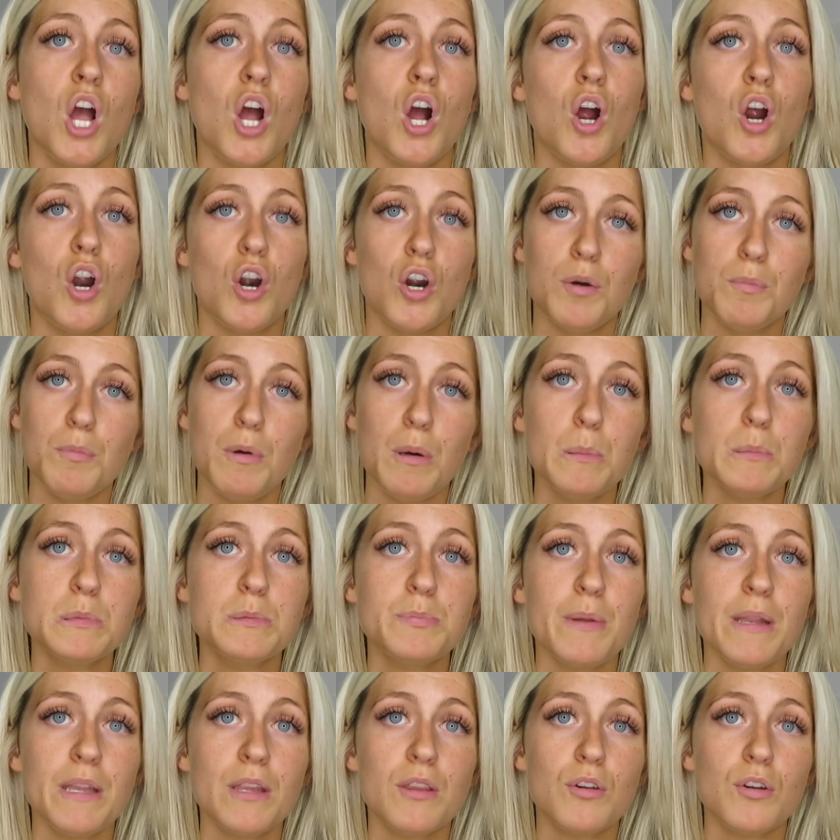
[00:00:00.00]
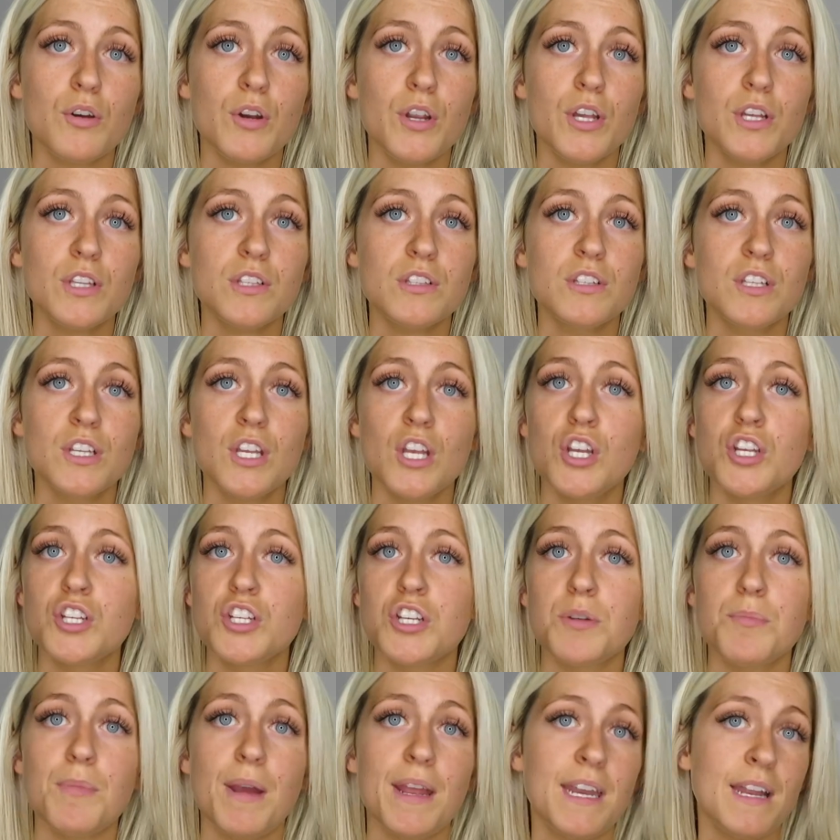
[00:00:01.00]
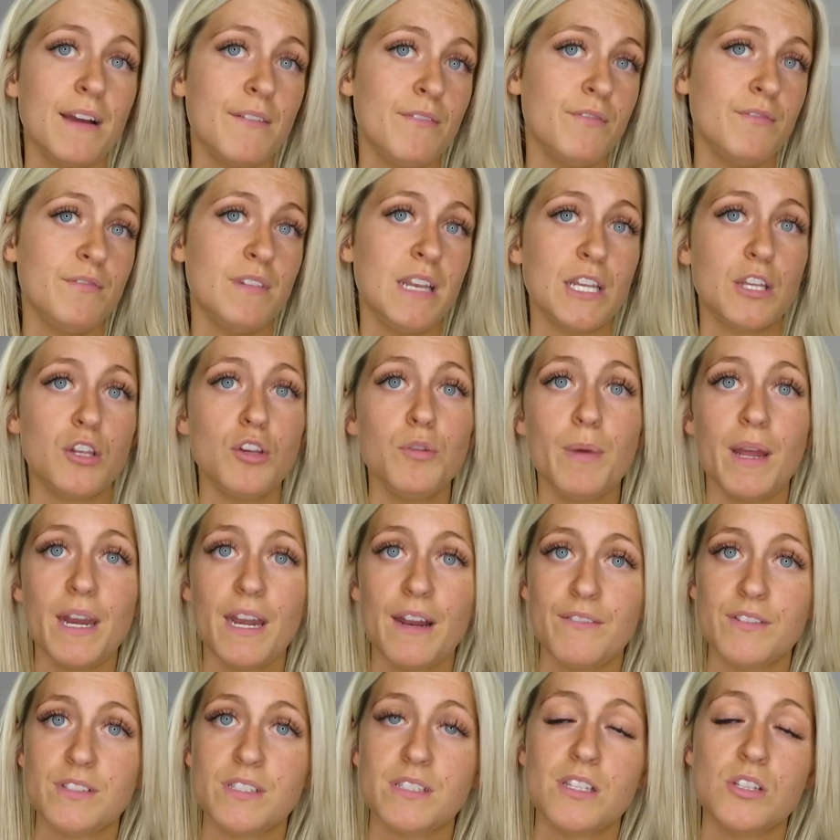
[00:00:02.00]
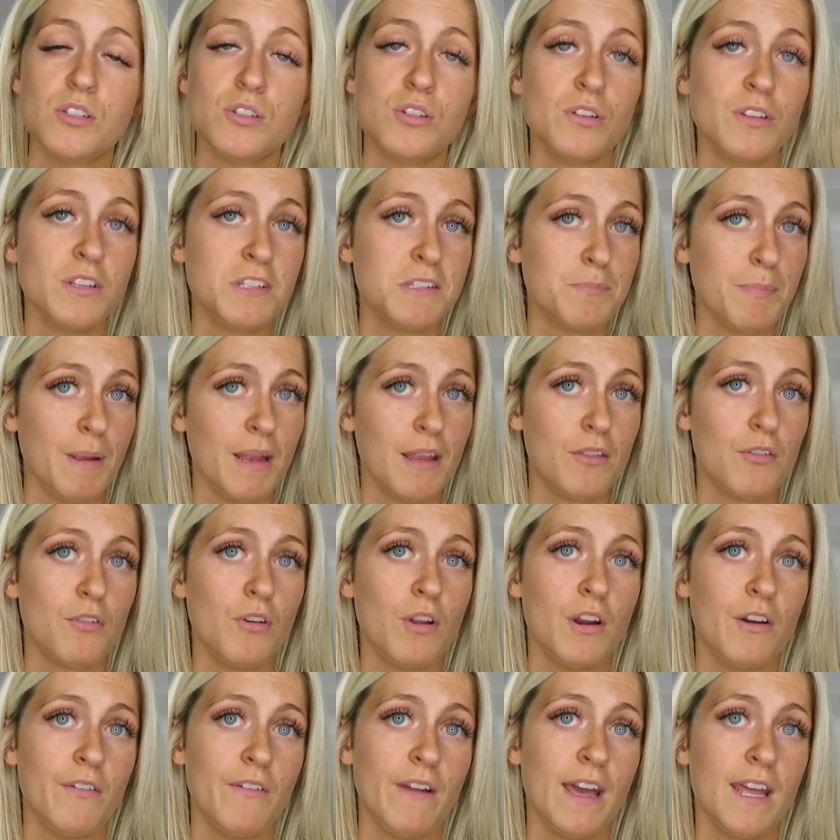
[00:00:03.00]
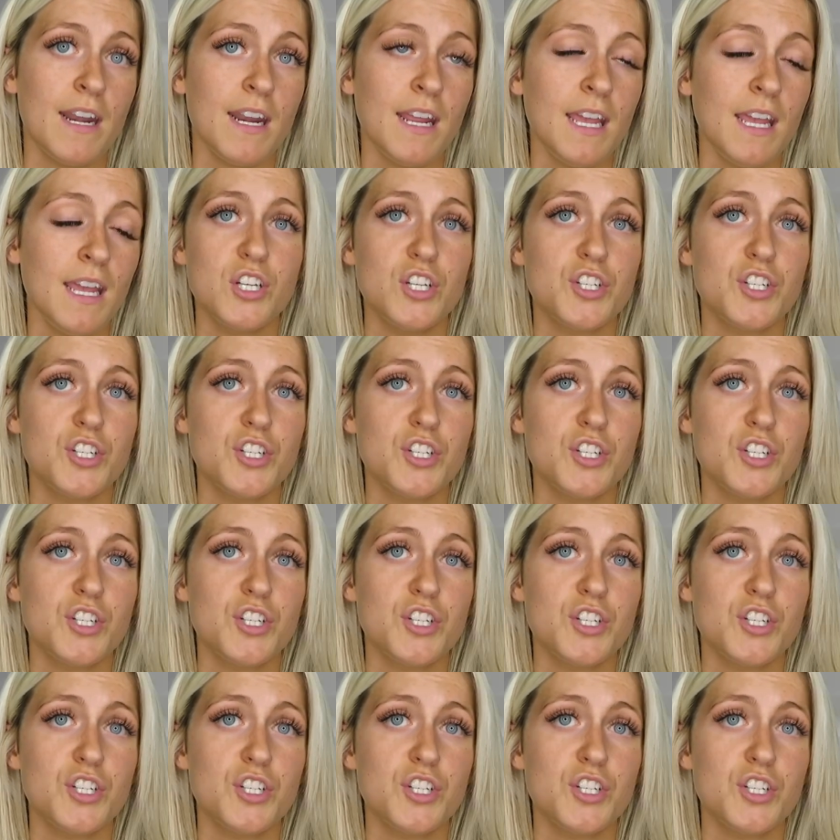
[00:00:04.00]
her mum's been through it, she might have, you might have a sister that's been through it already.